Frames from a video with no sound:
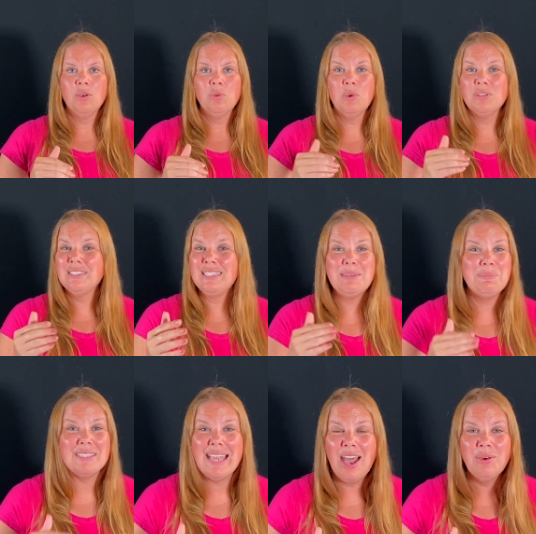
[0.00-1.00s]
Well, deep
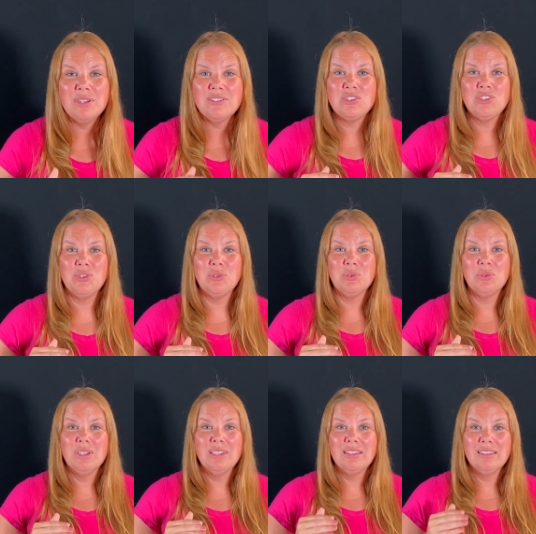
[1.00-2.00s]
down, it's
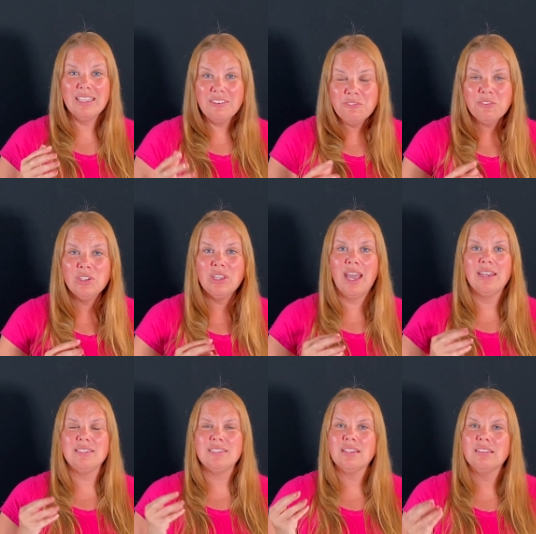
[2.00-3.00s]
to live for God,
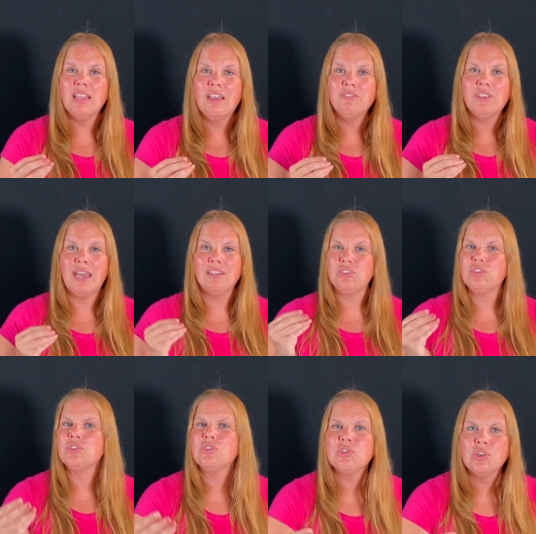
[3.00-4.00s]
it's to love God, it's
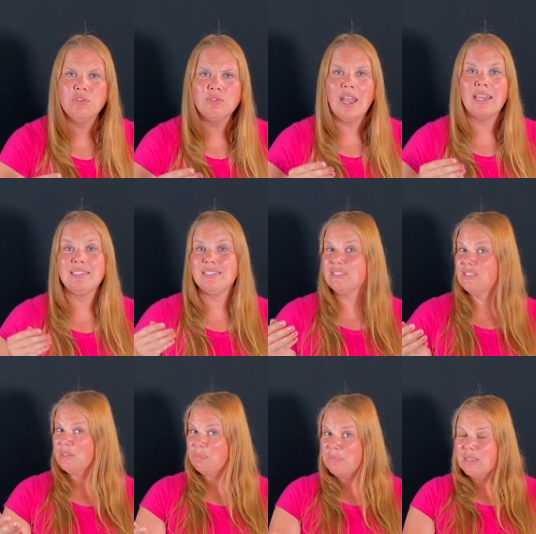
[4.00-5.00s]
to serve God, it's to
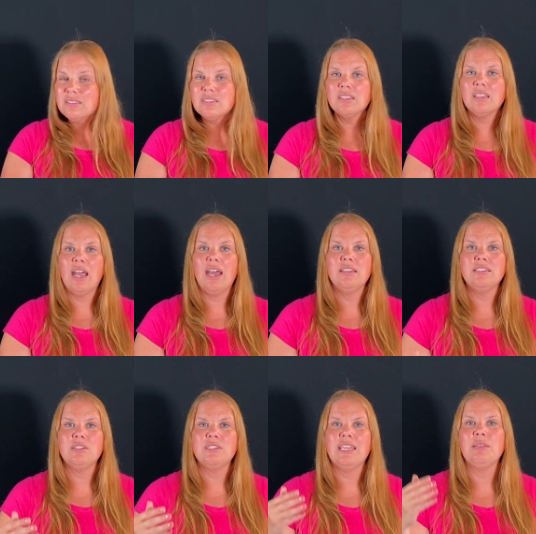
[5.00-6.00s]
submit to God,
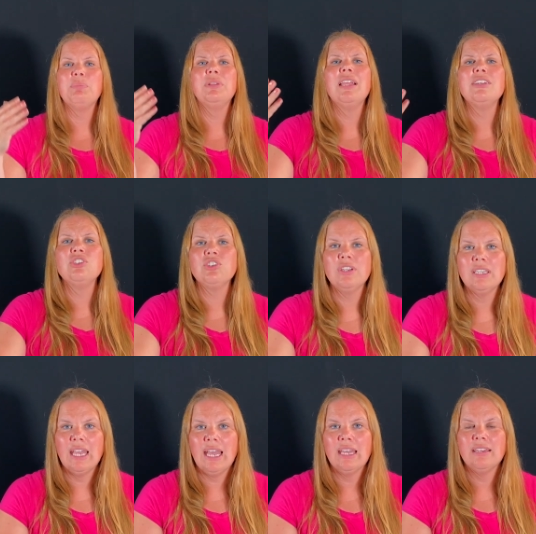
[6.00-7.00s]
and to take pleasure in
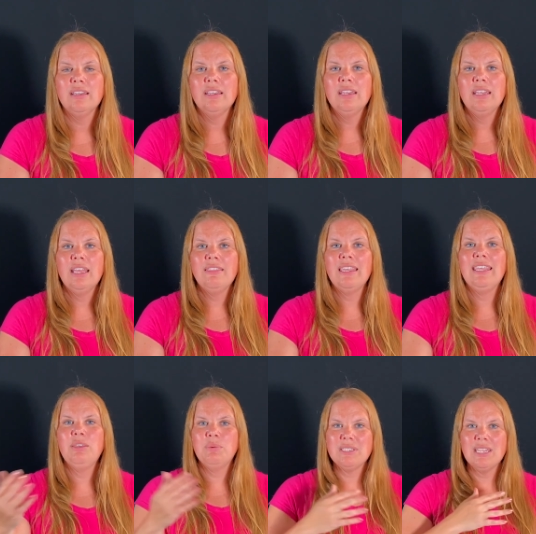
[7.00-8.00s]
God that
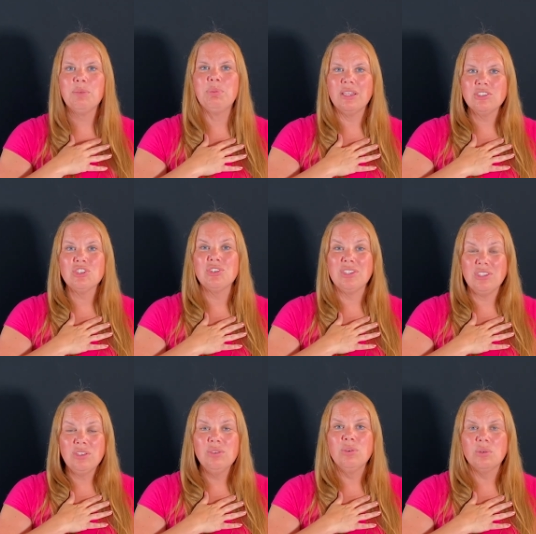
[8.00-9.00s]
He would take pleasure in
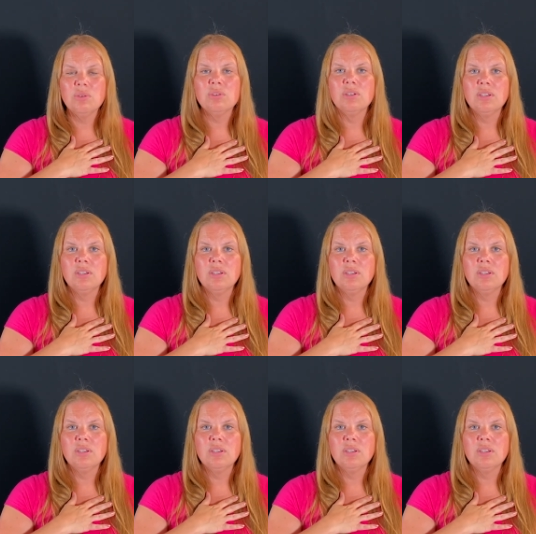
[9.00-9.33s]
you.